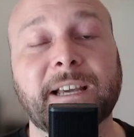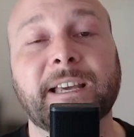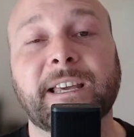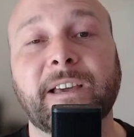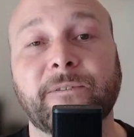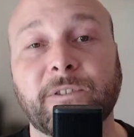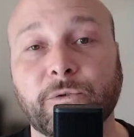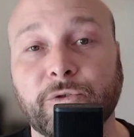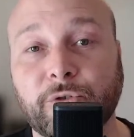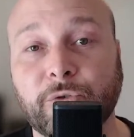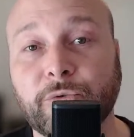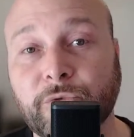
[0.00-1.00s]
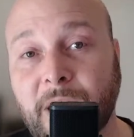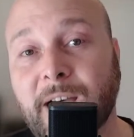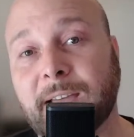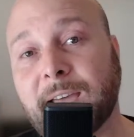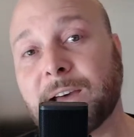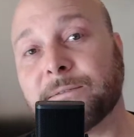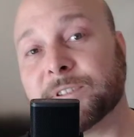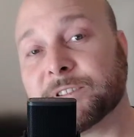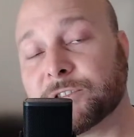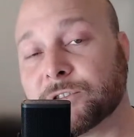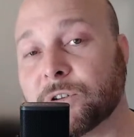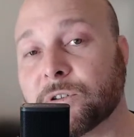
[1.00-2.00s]
If you do not have the
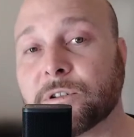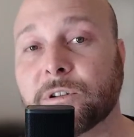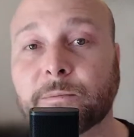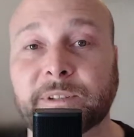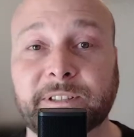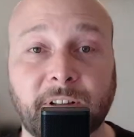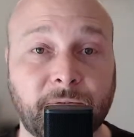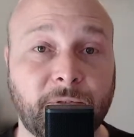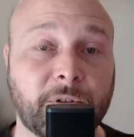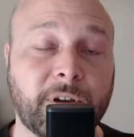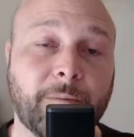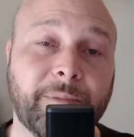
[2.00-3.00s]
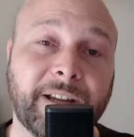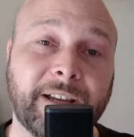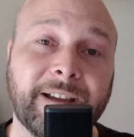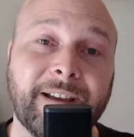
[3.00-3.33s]
Central Oklahoma Telephone Company